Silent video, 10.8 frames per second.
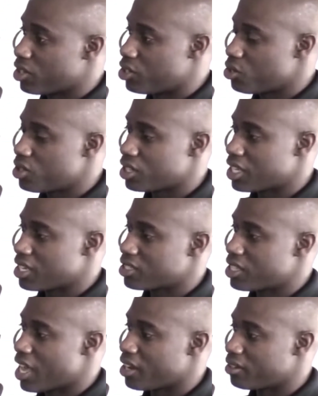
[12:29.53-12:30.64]
do the
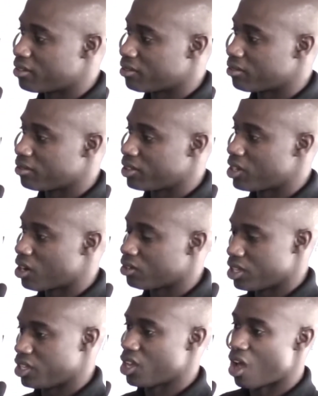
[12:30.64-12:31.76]
things that, you
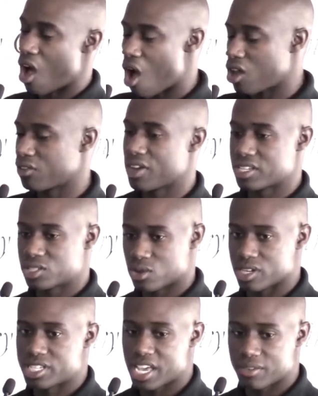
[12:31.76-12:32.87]
know, all of us
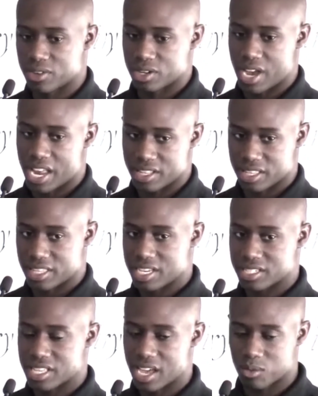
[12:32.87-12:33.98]
sort of take for granted, the
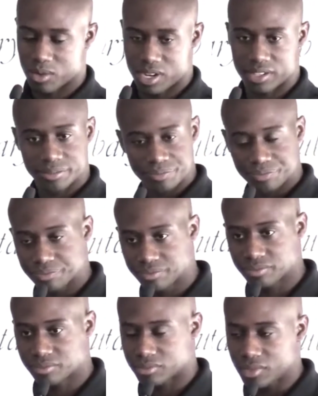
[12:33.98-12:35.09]
things that were,
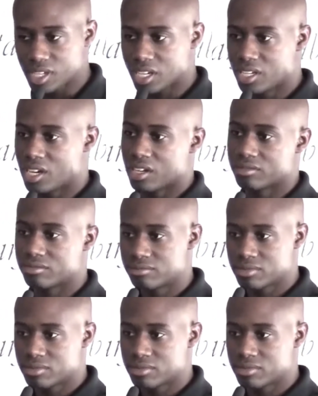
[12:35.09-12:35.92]
you know,